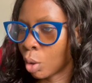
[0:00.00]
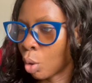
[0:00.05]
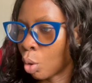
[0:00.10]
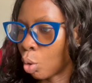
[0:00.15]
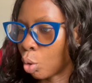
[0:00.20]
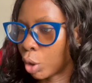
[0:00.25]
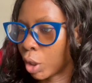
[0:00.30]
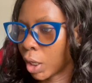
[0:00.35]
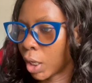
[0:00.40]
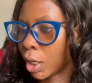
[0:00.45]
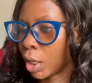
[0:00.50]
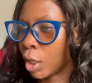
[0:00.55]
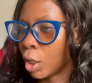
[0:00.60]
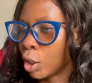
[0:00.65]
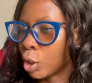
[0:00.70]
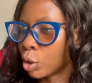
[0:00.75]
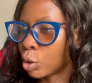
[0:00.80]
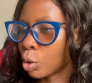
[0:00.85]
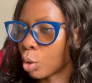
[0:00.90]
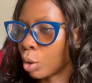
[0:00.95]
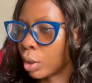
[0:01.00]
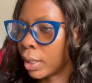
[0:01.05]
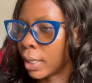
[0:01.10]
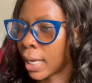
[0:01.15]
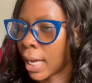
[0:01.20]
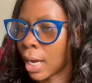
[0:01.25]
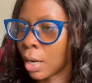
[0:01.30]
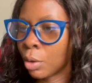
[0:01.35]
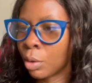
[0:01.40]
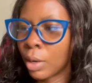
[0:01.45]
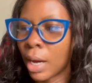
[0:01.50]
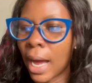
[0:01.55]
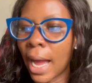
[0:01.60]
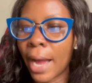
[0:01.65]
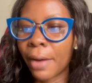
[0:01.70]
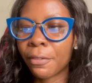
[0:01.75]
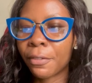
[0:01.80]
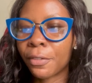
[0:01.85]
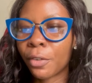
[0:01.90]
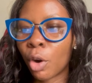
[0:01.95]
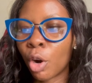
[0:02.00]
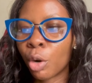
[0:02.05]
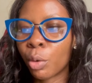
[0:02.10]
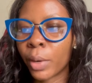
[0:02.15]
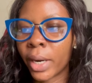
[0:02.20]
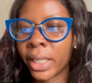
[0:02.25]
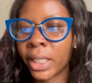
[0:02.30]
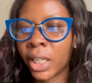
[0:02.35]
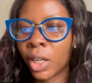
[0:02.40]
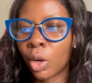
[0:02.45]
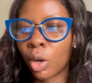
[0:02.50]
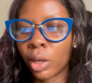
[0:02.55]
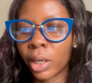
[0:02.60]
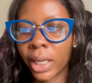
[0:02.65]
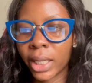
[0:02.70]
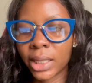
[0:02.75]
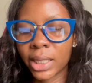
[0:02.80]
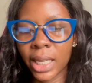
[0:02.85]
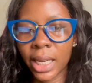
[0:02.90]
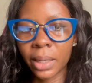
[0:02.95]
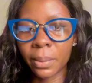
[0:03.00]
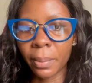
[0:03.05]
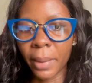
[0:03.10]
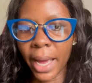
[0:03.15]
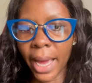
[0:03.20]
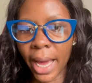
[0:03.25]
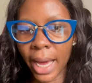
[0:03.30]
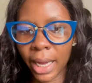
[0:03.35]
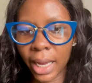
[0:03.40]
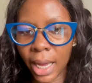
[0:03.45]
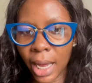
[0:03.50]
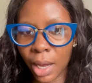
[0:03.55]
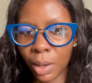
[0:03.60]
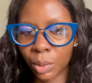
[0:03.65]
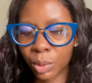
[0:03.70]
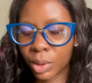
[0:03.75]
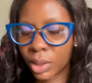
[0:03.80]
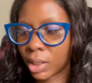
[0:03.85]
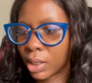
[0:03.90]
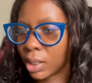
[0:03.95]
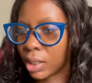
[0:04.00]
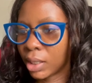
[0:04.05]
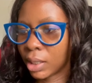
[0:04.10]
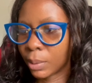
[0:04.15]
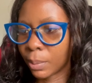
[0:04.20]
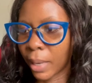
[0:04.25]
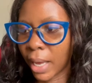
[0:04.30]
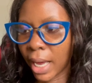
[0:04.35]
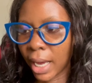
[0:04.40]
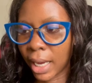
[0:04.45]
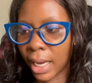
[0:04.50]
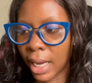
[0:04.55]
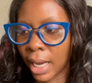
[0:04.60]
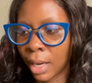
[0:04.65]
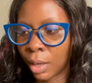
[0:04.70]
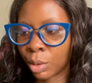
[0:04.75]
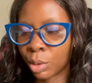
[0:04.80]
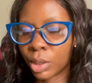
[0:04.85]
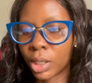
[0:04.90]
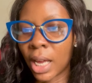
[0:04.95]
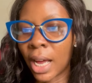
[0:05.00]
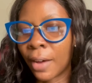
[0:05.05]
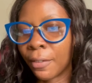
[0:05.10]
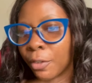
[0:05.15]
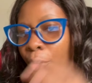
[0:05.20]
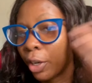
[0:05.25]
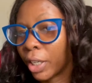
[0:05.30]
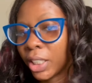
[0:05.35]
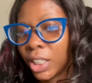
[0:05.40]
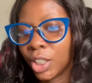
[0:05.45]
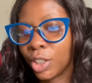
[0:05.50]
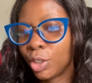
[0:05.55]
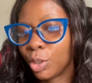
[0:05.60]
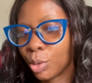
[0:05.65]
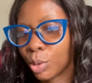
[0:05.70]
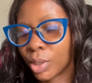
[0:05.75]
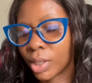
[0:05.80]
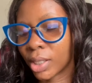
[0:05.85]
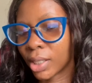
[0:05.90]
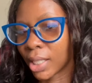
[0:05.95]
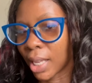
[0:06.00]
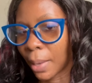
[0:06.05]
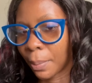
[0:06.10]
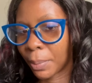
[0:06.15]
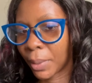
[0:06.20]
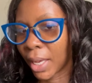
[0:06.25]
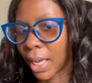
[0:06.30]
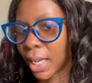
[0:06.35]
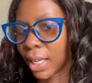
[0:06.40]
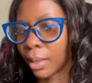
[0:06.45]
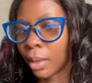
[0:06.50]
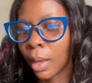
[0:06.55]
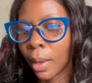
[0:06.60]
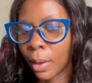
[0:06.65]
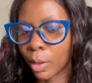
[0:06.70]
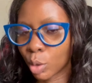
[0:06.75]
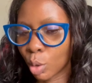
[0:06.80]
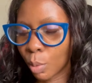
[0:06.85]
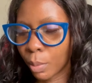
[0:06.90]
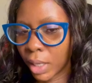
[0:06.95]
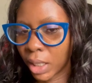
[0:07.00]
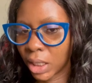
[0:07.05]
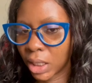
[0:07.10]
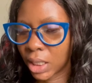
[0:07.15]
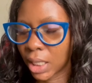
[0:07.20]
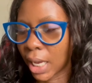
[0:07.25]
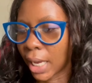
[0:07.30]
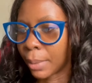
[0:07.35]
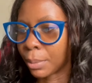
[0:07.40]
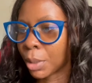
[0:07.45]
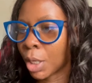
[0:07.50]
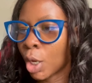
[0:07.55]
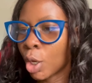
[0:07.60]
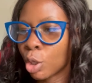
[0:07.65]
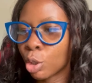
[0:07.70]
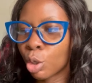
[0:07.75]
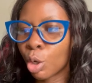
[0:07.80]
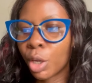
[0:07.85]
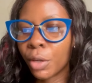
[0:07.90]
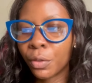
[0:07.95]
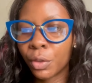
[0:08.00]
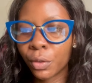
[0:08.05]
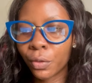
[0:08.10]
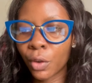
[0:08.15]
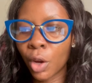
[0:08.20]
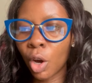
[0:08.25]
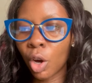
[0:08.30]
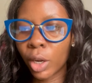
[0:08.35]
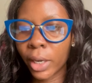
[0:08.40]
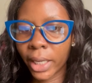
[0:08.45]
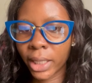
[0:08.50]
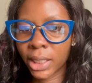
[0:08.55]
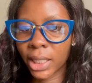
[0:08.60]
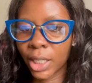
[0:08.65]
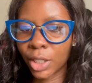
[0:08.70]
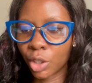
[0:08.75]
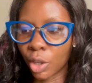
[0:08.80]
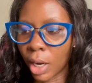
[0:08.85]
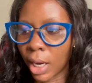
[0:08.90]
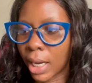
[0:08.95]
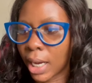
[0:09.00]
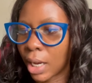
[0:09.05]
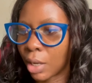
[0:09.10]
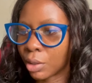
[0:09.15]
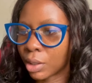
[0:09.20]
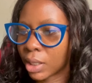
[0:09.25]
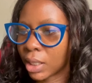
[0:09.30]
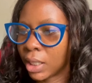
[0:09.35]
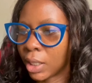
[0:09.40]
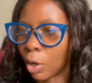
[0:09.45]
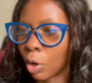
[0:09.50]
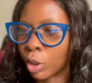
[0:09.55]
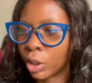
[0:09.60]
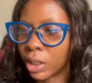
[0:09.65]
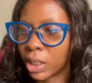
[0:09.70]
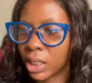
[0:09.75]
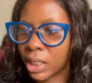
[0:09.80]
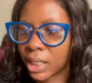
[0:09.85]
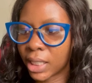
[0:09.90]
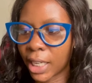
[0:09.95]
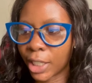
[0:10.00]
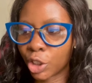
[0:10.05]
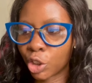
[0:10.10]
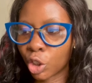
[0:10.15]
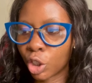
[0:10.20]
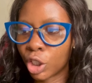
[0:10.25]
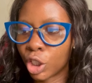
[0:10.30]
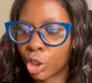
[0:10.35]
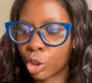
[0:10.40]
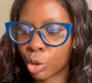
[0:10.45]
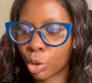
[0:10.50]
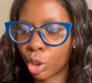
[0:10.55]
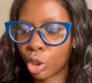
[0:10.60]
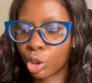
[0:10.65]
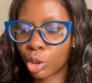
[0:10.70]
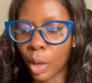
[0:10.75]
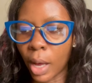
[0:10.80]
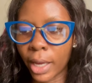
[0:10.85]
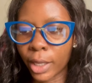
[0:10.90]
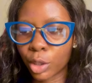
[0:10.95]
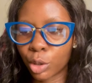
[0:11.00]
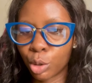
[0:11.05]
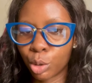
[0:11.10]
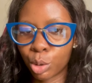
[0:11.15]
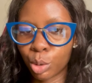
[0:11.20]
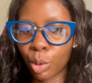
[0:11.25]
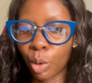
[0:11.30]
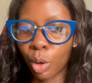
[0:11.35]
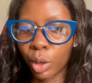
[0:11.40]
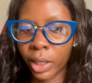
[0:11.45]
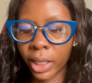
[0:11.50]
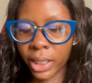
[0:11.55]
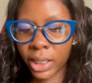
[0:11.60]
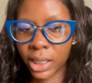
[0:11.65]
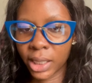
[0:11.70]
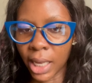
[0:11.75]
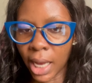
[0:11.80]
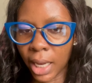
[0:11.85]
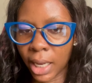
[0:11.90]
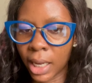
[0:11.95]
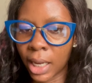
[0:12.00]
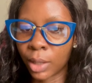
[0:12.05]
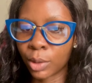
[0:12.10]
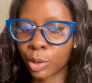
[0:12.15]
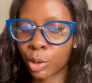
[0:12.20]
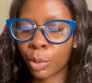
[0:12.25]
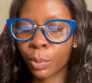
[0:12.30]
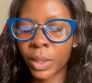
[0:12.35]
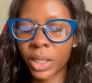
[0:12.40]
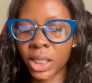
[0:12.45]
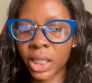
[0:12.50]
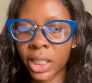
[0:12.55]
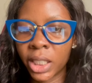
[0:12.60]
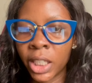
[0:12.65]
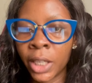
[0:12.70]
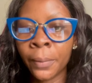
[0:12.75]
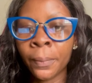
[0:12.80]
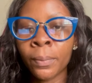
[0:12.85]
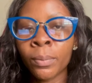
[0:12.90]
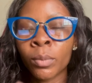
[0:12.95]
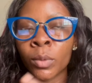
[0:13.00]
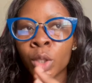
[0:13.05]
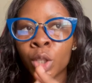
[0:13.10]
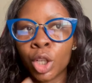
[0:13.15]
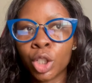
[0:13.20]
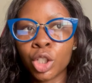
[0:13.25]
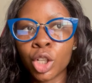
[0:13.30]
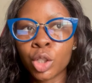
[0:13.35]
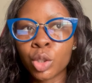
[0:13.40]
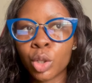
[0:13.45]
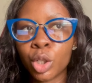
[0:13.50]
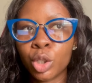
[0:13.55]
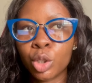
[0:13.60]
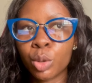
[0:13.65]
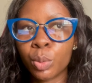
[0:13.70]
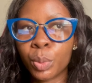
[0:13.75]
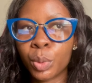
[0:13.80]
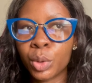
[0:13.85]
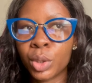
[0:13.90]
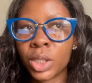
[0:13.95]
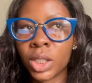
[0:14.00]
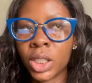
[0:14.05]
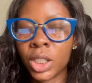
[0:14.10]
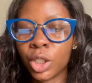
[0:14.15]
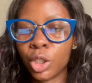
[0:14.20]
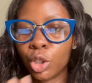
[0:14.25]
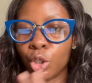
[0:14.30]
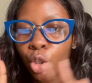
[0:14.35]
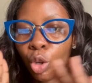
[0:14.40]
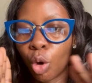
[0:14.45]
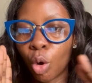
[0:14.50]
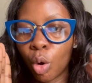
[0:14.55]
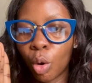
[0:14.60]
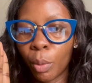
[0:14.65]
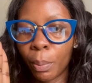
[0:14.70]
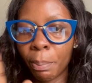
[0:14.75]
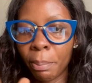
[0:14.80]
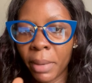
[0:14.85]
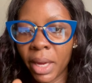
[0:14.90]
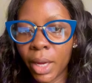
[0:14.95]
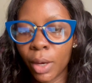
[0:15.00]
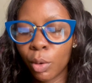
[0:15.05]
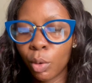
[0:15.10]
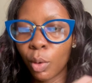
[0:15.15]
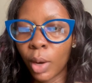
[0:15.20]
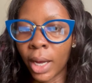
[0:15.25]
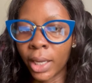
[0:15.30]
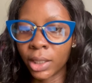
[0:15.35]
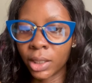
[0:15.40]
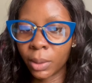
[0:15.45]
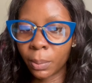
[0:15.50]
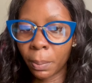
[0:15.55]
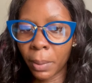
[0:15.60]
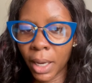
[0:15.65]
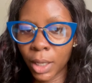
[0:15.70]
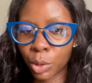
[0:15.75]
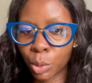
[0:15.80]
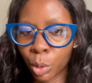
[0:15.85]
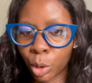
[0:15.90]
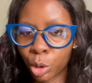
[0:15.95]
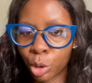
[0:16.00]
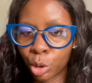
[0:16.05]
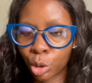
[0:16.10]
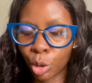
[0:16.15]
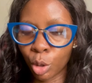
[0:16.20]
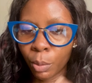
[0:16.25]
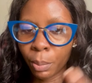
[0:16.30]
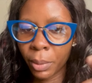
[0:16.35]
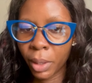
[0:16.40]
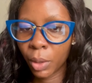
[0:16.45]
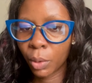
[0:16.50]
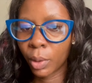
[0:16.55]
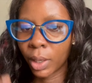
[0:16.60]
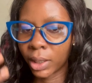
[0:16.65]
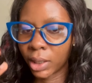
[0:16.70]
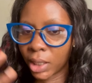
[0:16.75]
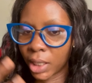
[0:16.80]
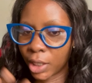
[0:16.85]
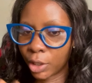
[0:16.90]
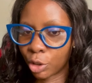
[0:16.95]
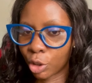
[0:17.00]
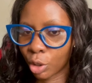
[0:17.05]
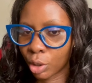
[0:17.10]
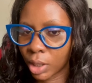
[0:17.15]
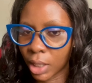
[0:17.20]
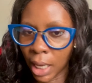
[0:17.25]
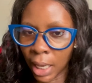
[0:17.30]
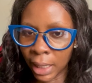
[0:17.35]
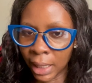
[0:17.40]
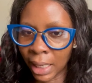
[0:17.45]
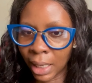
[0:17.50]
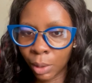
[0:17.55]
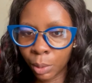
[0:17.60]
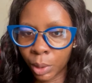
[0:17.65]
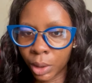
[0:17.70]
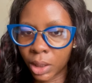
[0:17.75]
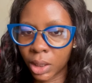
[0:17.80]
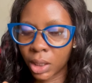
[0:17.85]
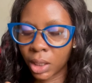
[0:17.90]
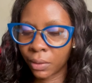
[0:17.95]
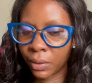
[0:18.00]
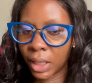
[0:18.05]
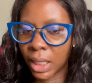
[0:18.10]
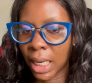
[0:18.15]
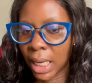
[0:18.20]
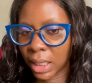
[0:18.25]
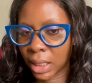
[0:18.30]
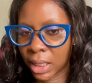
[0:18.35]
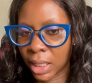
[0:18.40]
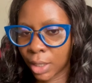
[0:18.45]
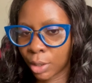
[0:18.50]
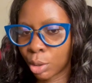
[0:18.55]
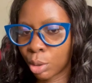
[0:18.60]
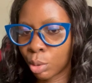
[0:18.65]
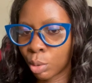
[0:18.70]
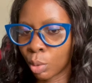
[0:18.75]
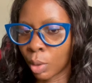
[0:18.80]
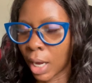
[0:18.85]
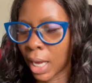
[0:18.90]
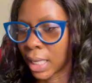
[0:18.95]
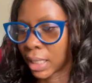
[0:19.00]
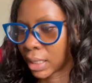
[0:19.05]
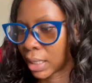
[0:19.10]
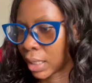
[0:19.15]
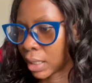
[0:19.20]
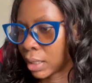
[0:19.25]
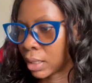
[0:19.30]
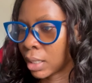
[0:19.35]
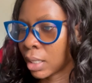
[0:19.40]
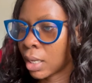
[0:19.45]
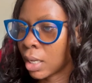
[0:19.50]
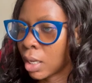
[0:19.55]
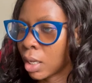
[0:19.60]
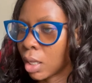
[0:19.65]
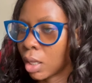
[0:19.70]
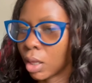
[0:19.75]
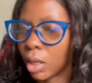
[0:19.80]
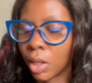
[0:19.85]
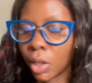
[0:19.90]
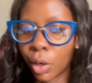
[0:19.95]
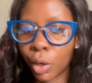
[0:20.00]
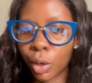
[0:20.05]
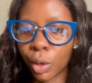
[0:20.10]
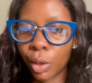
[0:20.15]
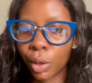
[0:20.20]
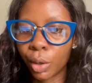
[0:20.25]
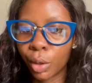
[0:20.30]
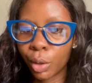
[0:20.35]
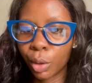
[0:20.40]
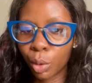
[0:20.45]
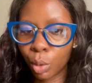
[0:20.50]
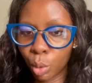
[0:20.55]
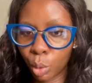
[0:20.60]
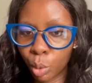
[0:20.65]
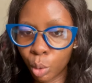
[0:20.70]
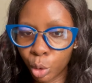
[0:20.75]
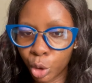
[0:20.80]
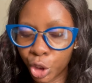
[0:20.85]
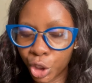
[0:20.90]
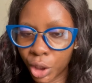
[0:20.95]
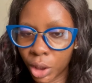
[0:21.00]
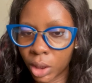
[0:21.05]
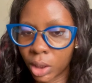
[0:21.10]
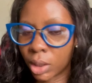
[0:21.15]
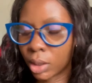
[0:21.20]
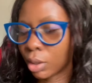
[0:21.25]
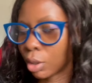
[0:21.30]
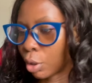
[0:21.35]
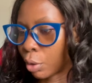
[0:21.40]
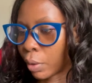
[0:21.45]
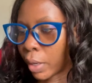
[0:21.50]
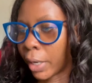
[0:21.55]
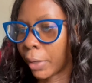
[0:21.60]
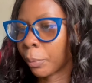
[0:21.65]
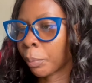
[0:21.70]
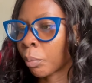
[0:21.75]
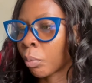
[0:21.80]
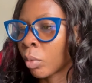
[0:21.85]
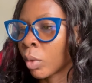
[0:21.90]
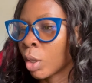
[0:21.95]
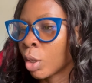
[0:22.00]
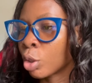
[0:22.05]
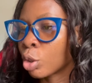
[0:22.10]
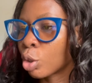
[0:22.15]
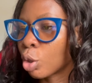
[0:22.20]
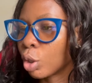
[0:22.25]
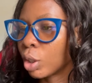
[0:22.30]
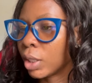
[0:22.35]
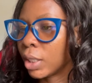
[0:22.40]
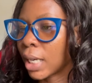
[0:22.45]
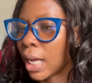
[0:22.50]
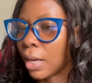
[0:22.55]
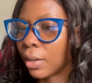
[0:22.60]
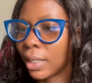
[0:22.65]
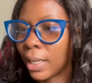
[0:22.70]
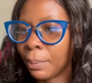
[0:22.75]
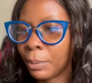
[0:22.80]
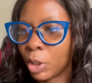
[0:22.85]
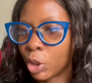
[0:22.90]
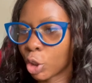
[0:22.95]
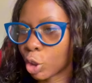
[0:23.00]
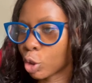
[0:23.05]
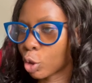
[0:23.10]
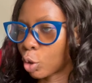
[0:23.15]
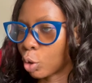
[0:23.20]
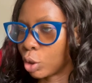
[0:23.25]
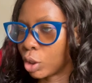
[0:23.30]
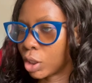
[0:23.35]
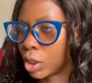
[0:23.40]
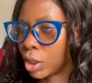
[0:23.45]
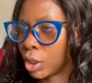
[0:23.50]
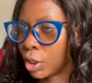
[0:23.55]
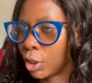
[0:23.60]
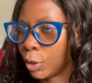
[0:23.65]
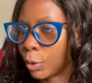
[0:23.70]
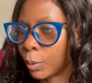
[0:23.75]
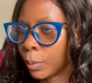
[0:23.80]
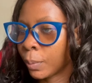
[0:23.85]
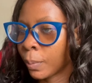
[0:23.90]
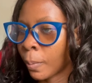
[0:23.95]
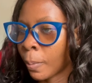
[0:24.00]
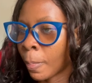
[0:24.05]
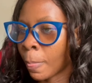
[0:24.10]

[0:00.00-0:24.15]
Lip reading: Okay, so now I've already connected my account. This is my account. I've already used Zapier so many times. So if you've not connected your account, on this section is going to ask you to connect the account. So basically, you're just going to put in your mail and the password to your mail, and then just allow it, give it access to access the Google Sheets. All right, so now let me just continue.